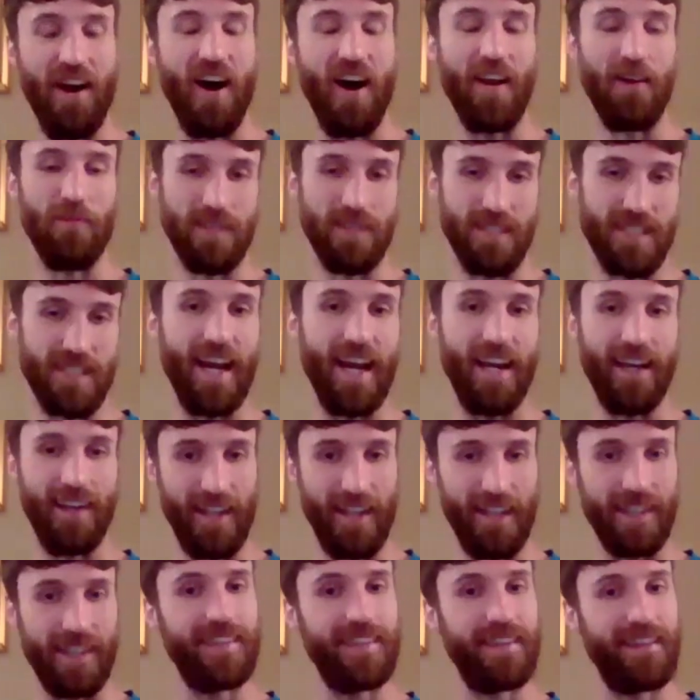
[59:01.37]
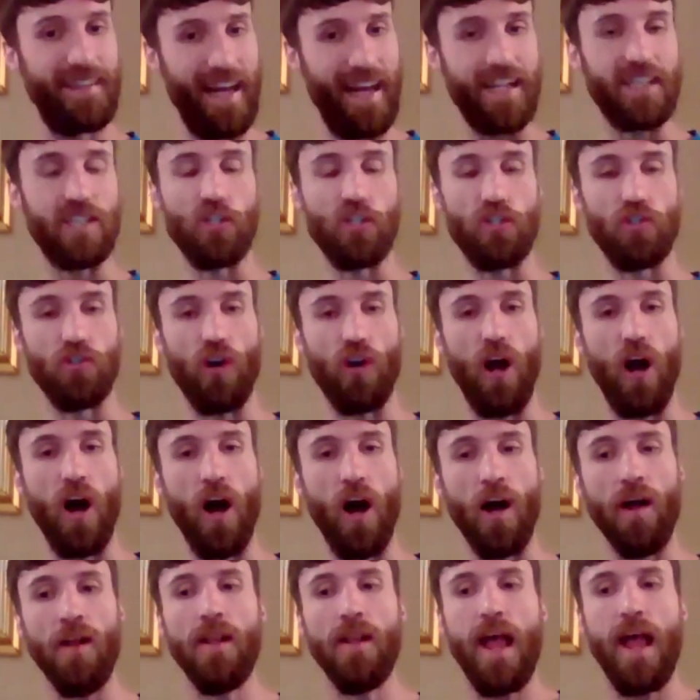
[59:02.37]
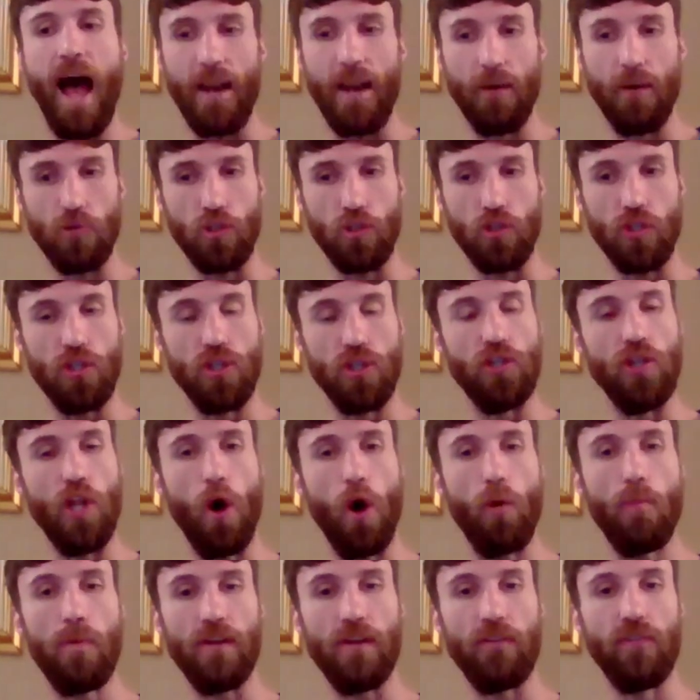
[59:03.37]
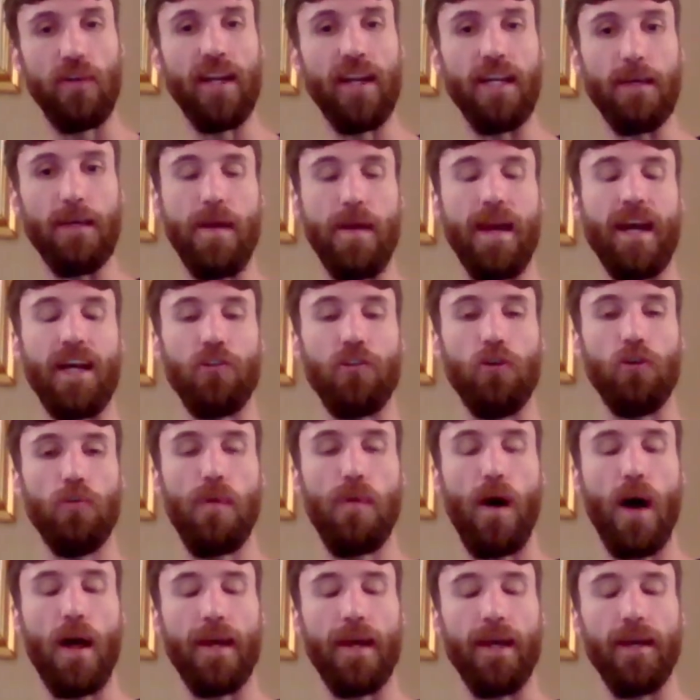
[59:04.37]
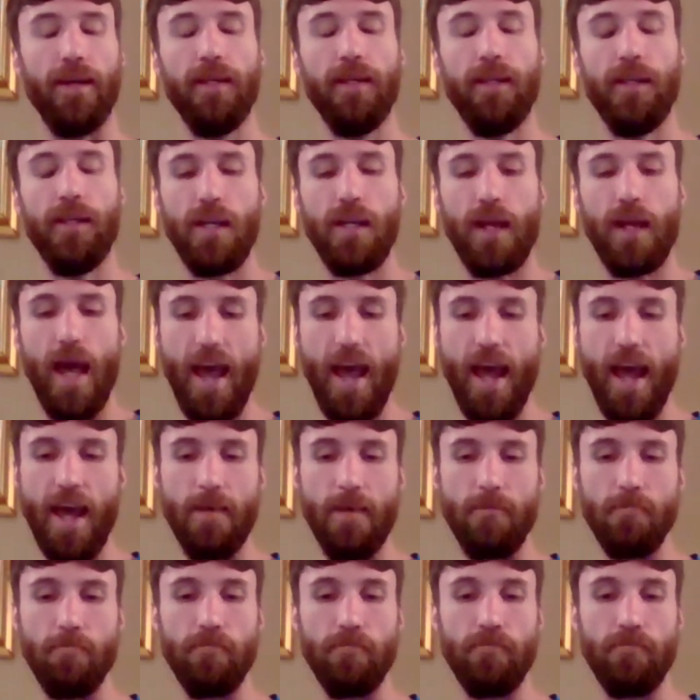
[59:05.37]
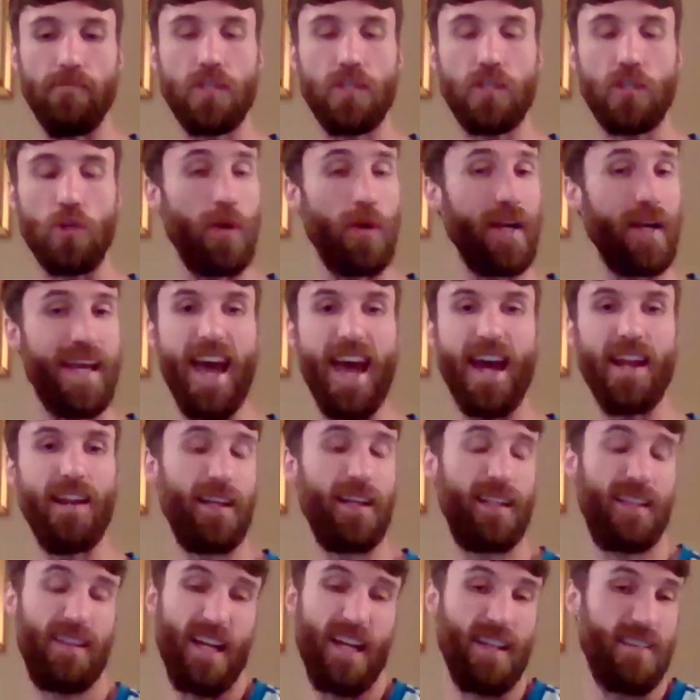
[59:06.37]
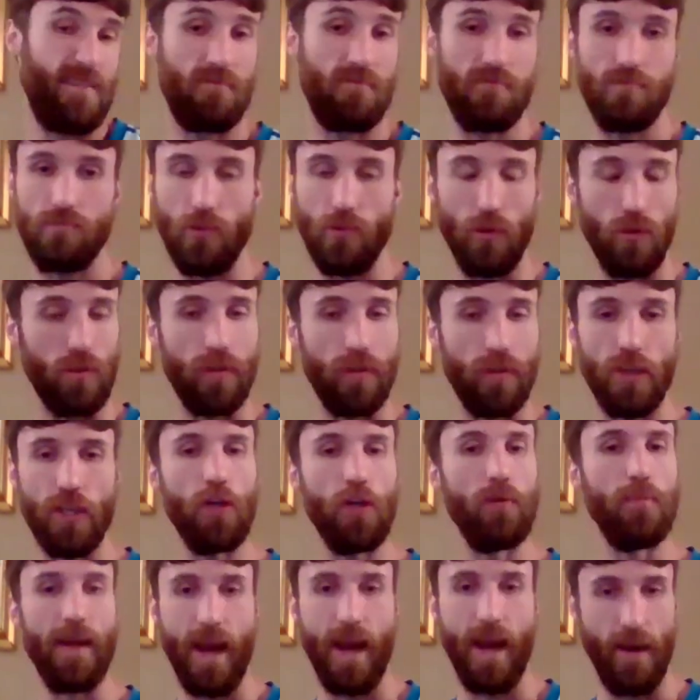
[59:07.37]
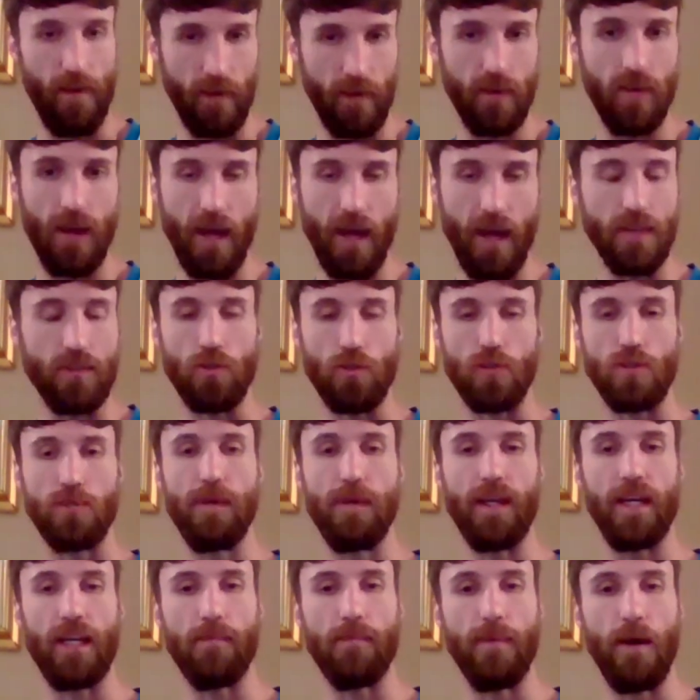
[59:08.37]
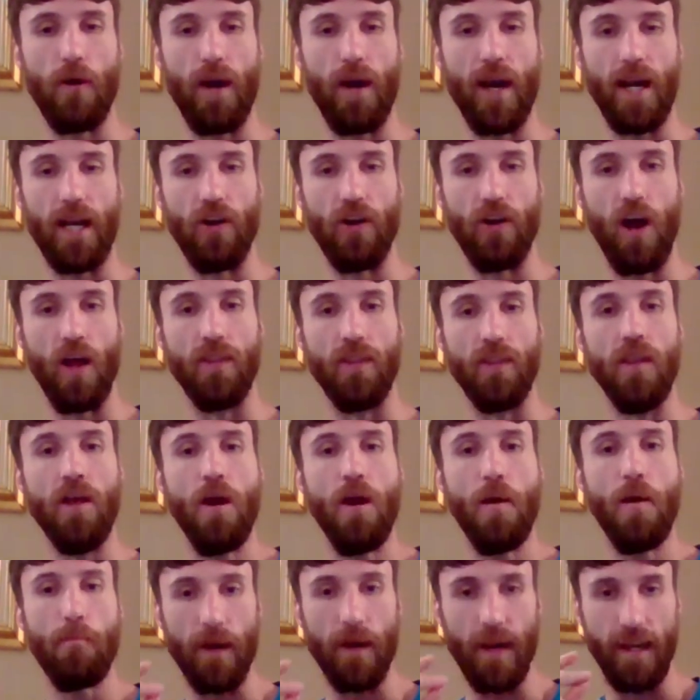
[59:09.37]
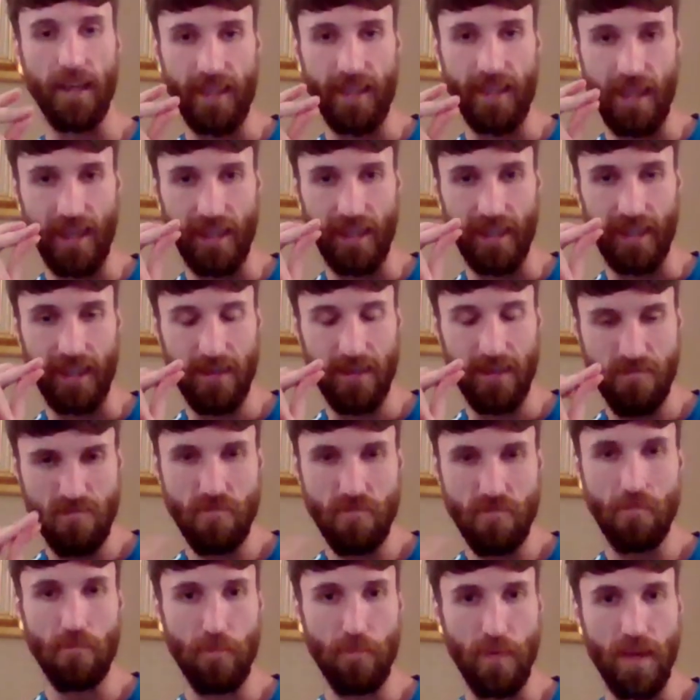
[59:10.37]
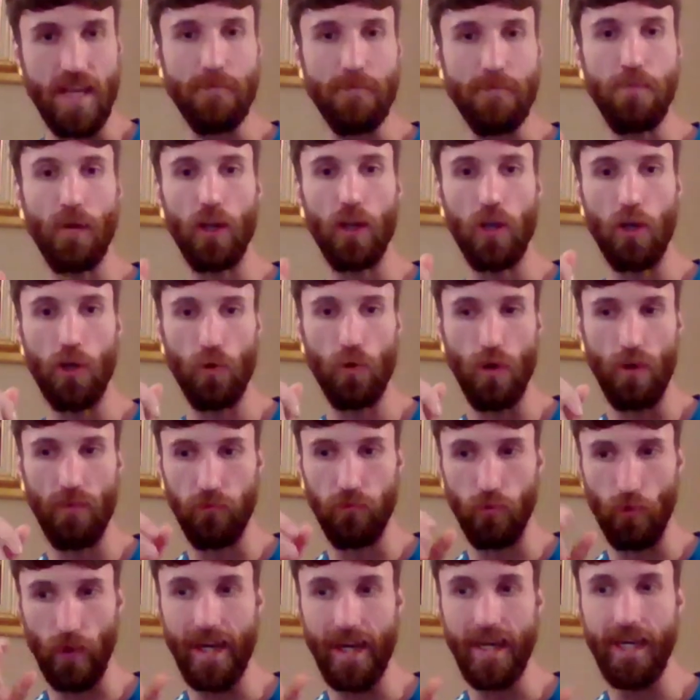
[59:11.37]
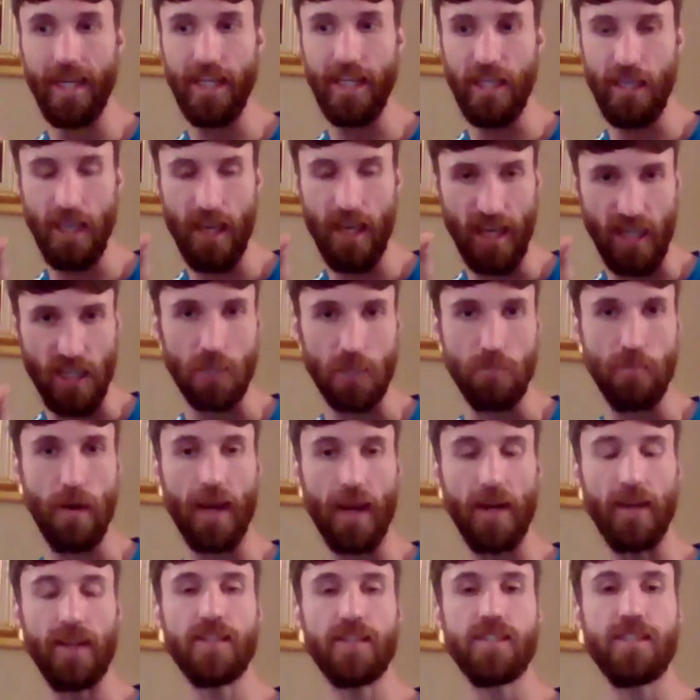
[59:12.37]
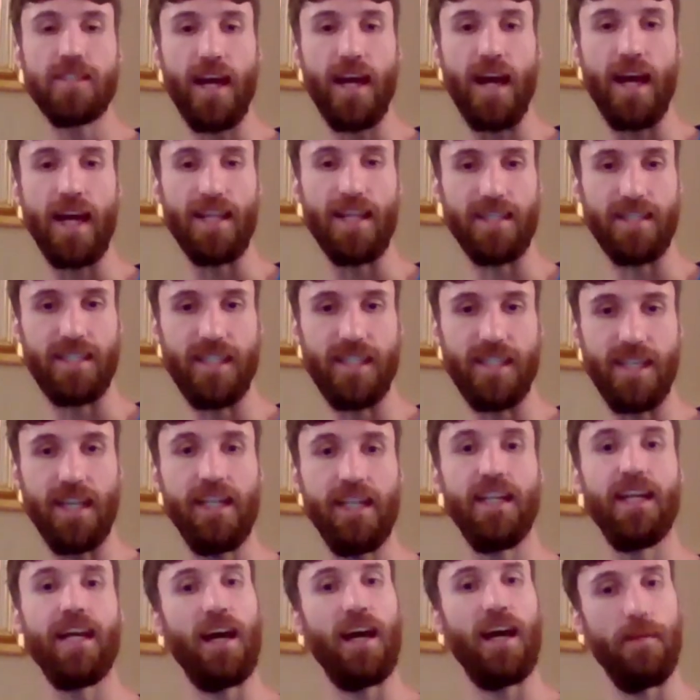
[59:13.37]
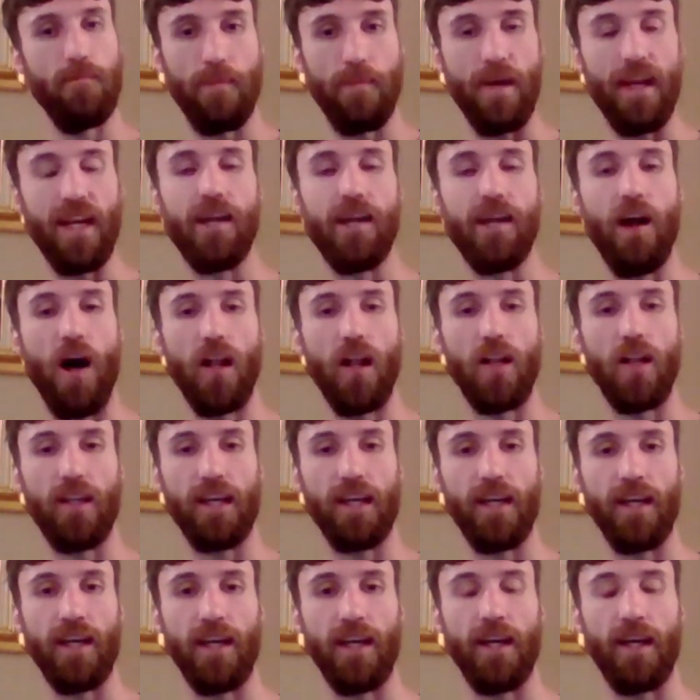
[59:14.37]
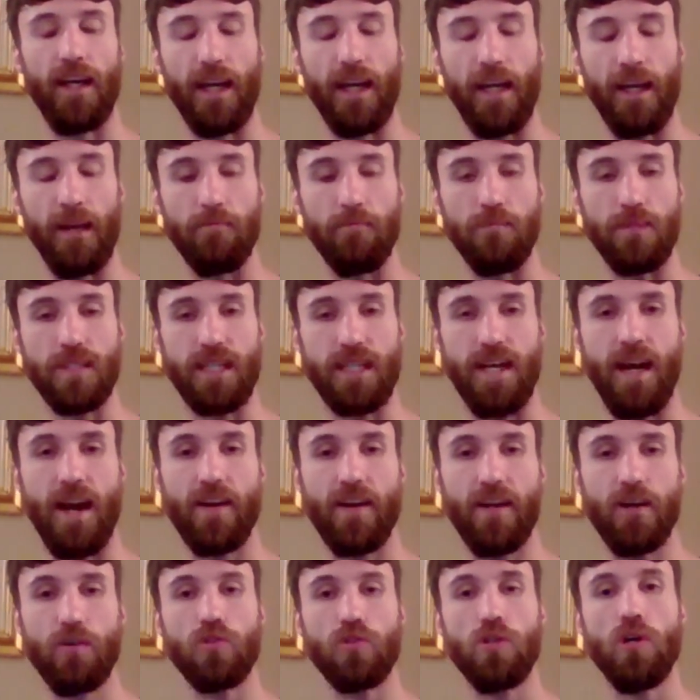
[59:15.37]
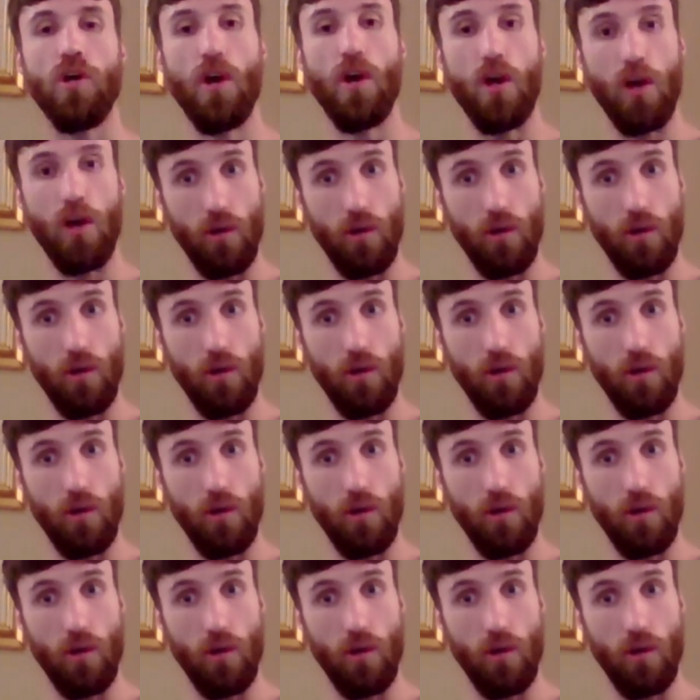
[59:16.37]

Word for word: on and was saying, like, that's a draw. And it was just, nobody really picked up on it. Um, so again, like that, look, human error, as I was speaking about earlier on. But I think people who have really experienced it and seen it and been in all the um, scenarios